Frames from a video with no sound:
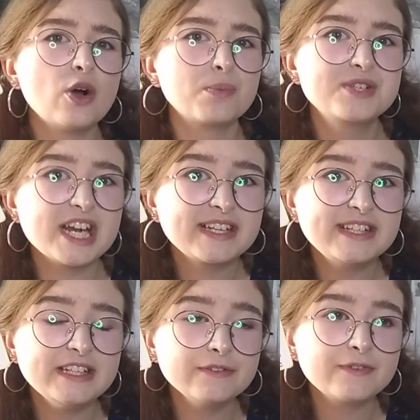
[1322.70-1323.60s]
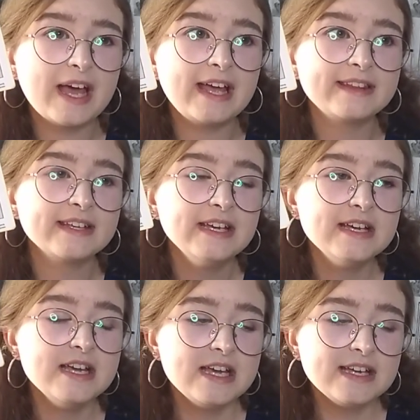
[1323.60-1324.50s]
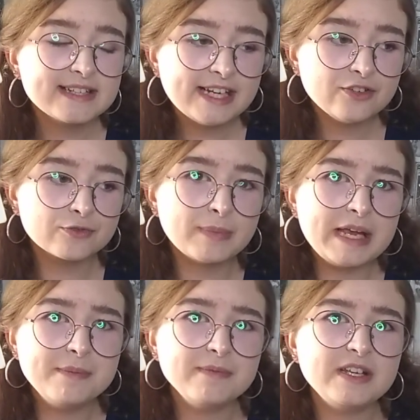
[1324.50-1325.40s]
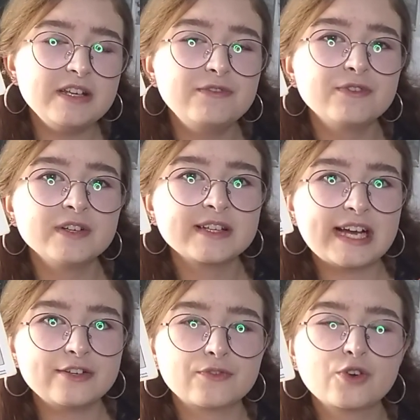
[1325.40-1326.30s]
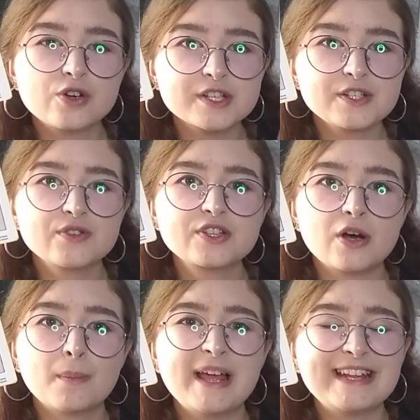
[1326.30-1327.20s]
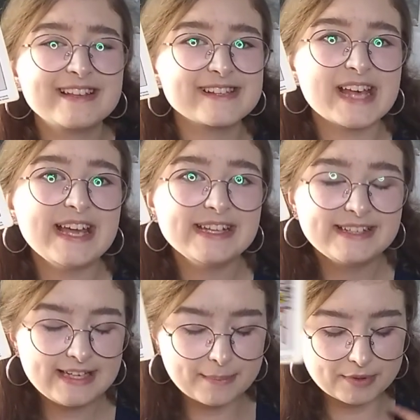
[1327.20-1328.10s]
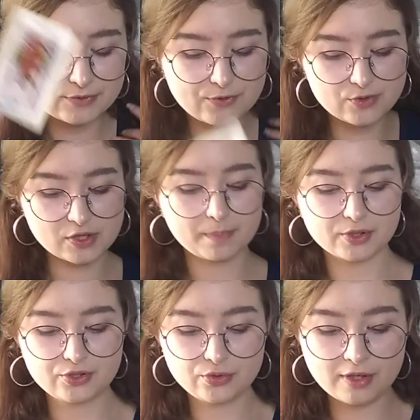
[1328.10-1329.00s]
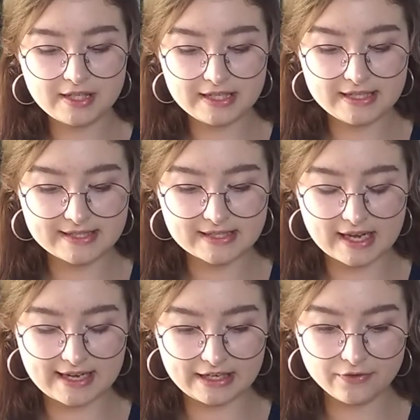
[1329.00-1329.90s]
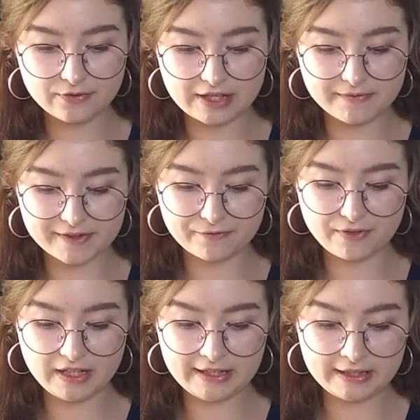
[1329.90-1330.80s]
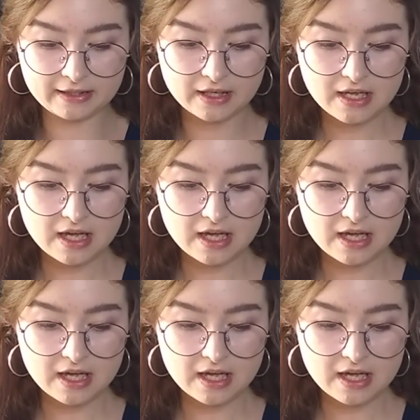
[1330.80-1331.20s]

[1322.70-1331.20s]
objective, and it kind of may even kind of cause you some anxiety about those opportunities. I kind of get that feeling.